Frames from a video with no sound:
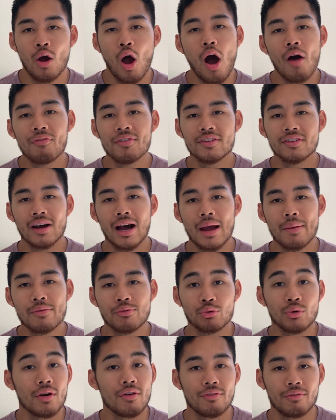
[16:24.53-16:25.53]
Oftentimes
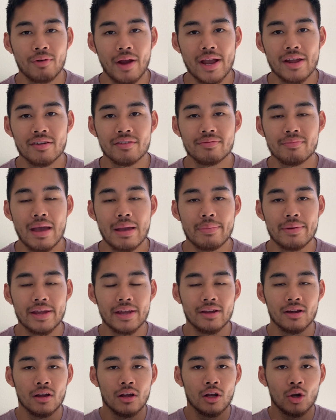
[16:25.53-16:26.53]
we're afraid of
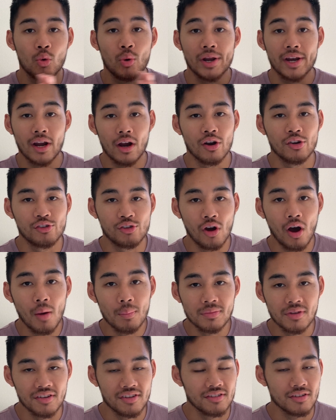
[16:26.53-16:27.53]
maybe quitting our job
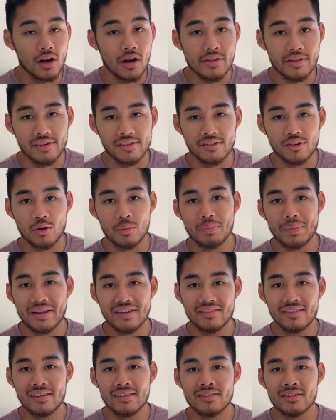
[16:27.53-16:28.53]
to start this new
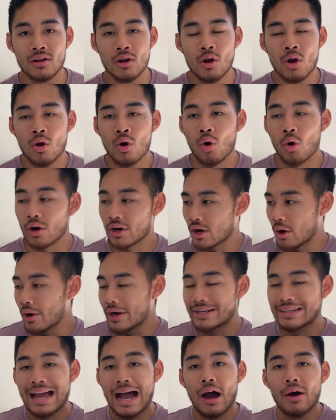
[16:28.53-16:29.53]
business or going
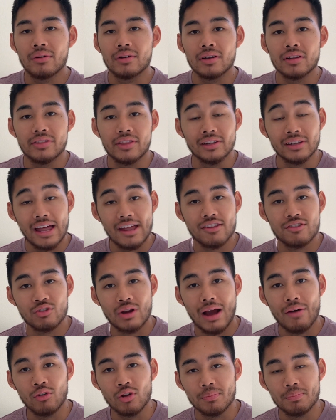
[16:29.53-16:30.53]
down the less
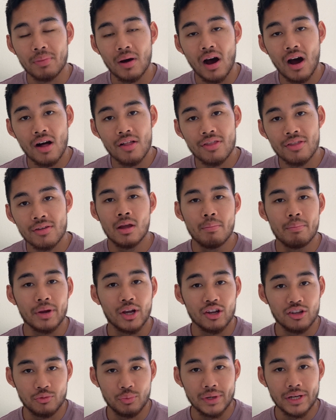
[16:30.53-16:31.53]
traveled path
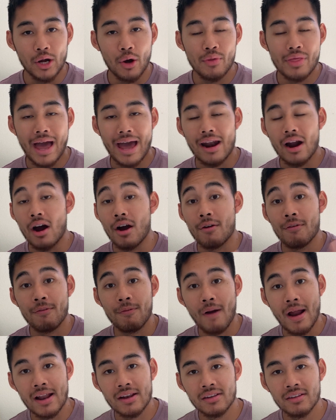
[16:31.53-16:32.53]
because we know that our
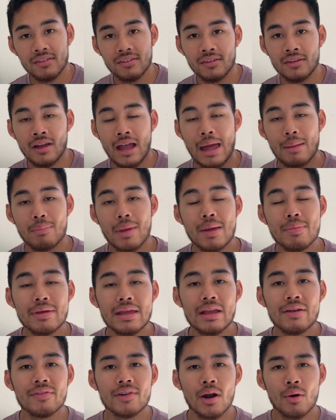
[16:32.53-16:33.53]
friends and maybe
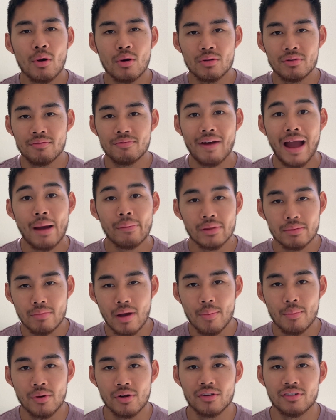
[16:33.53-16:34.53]
even our own family
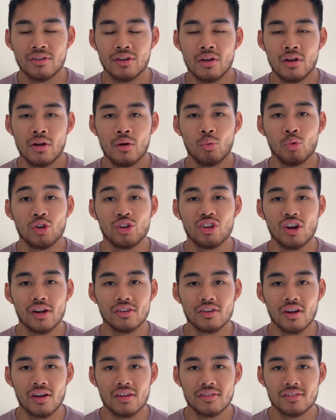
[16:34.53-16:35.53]
members would judge
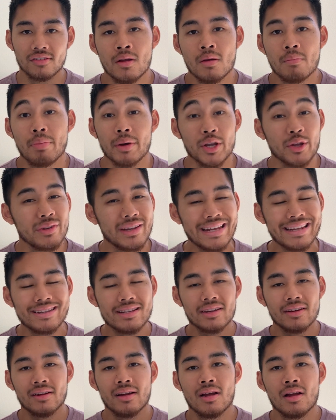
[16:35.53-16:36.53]
us. But you
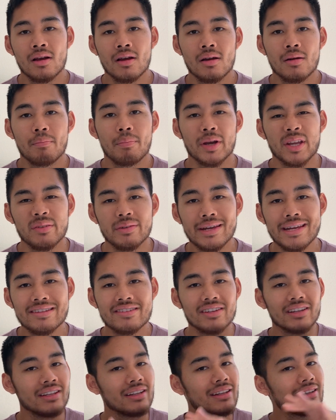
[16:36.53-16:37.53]
need
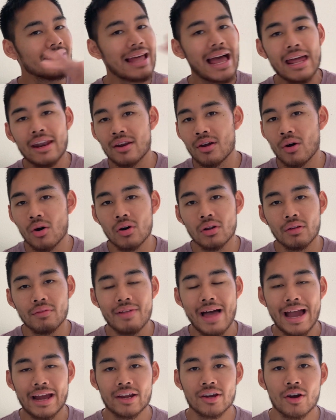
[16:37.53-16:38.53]
to let all of
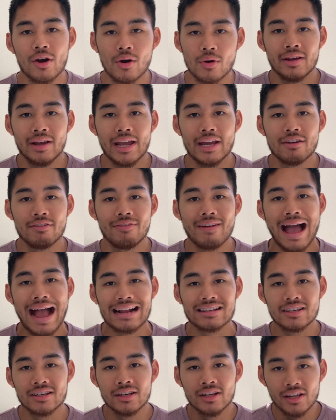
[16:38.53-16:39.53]
that go. In
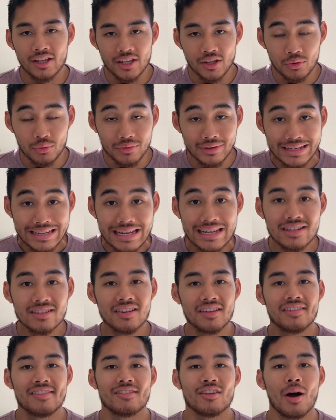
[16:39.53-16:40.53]
fact, you need
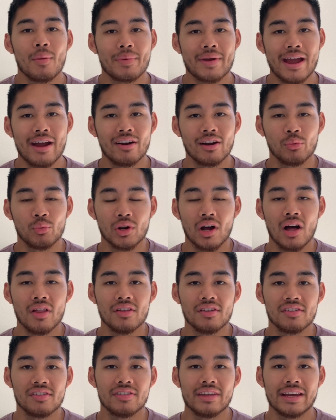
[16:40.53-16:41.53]
to stop caring what
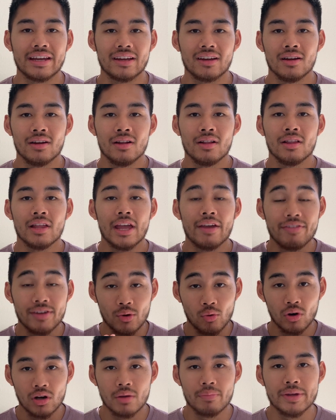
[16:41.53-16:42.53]
others think if you
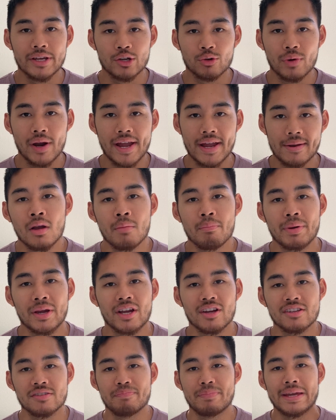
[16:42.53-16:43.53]
want to be great,
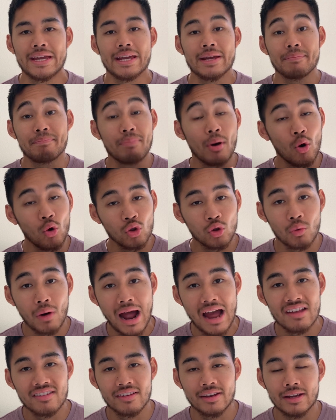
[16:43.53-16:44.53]
because being
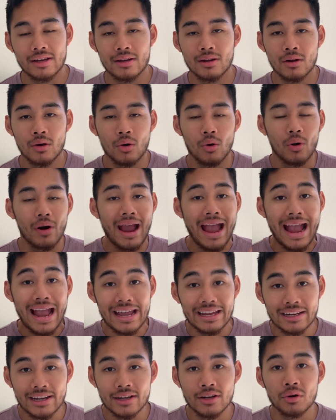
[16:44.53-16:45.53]
polarizing or
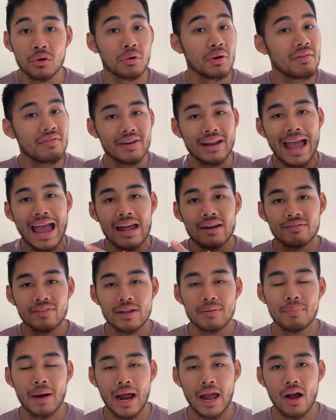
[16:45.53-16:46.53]
hated or even
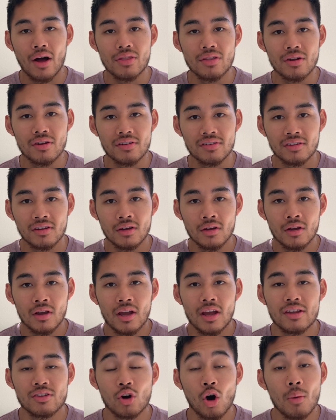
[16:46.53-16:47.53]
envied by others
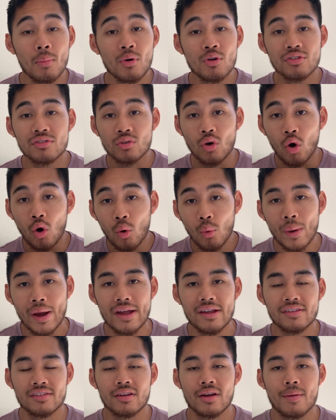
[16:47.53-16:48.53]
is almost
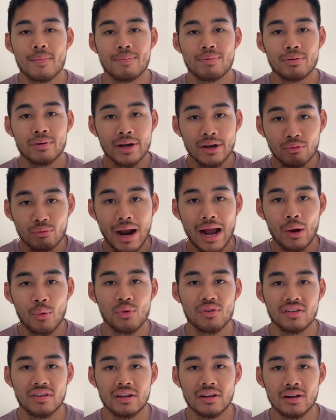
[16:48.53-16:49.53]
always a
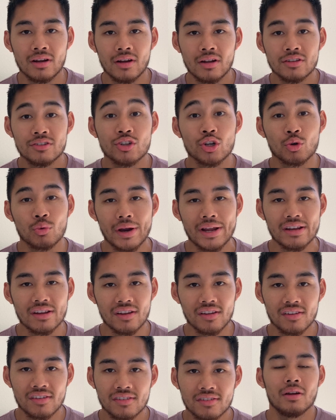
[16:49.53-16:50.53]
prerequisite to
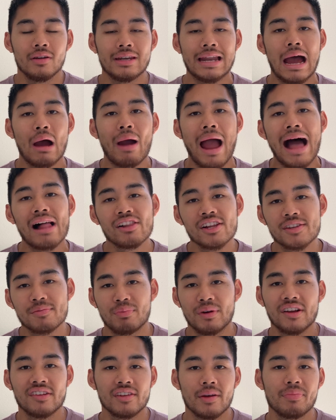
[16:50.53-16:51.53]
greatness. Now, Alex
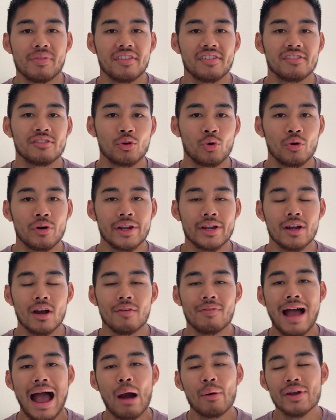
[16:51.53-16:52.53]
brings up the story
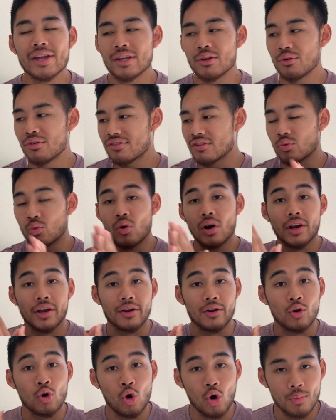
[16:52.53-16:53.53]
of how he used to work a
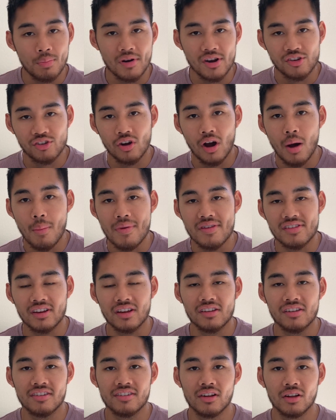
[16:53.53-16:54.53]
corporate job as a
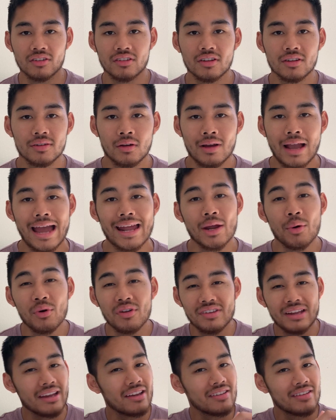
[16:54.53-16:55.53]
consultant, and it
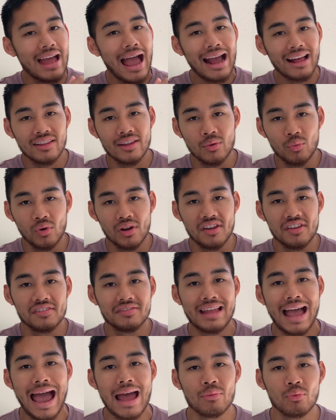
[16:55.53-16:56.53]
was exactly what his
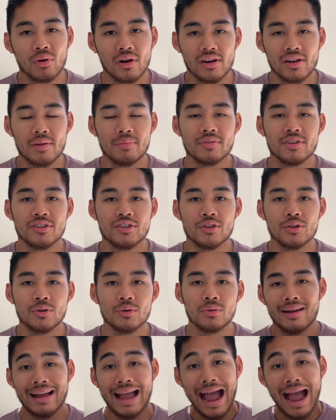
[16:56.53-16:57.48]
dad wanted him to do.